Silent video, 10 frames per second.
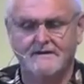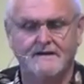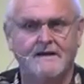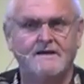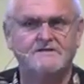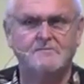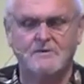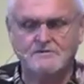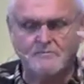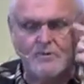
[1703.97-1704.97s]
And it's the
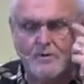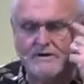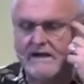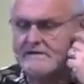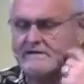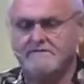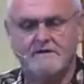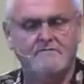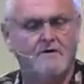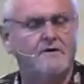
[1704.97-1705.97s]
most important activity
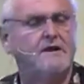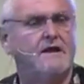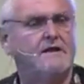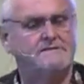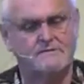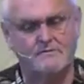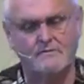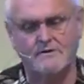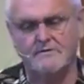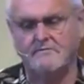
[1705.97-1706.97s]
of our day. It's the
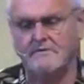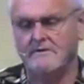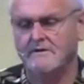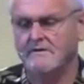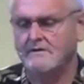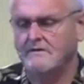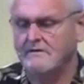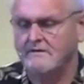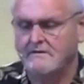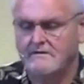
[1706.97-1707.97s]
rhythm
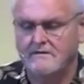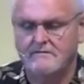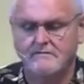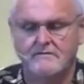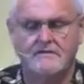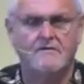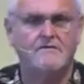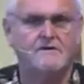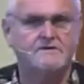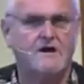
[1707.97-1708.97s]
of our
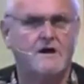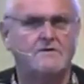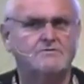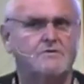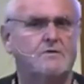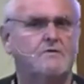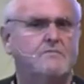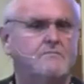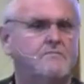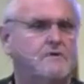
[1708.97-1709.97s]
entire short,
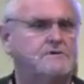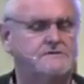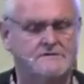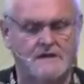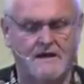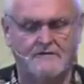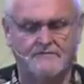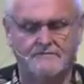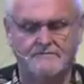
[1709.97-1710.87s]
precious life.